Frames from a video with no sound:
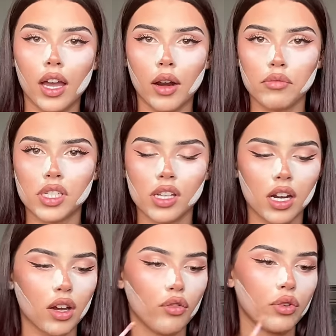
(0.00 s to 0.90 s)
I'm
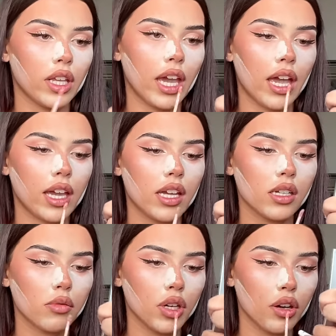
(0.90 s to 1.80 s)
starting off with the
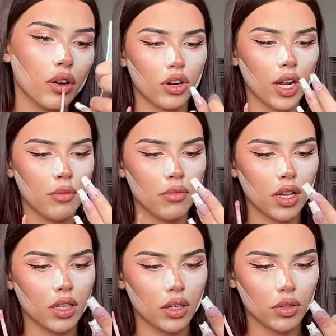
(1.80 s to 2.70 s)
KKW cream
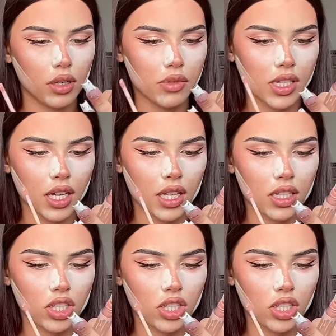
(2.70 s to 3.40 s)
liquid lipstick in the